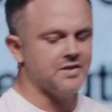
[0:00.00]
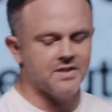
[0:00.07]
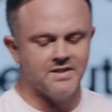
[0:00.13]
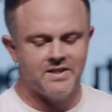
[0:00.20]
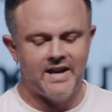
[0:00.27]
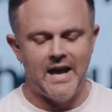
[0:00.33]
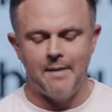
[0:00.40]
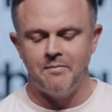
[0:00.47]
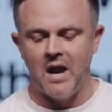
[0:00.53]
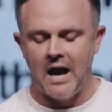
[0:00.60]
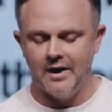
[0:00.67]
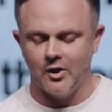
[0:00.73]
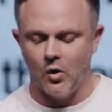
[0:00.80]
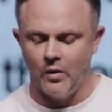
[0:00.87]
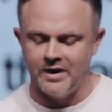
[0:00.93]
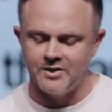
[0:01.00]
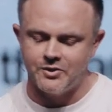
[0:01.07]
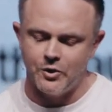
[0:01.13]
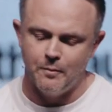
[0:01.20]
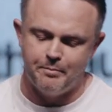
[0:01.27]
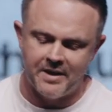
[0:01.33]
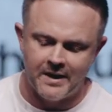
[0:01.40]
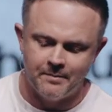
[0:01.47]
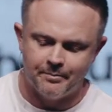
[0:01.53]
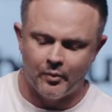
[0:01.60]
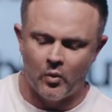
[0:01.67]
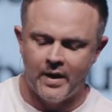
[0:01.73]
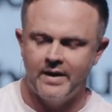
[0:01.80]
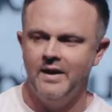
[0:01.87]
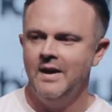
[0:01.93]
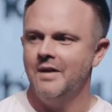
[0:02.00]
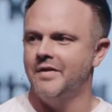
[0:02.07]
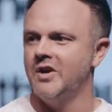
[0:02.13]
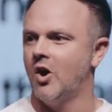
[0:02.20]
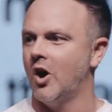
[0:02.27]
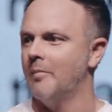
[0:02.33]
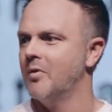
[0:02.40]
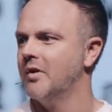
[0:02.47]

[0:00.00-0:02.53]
and today I'm not going to pinpoint the armor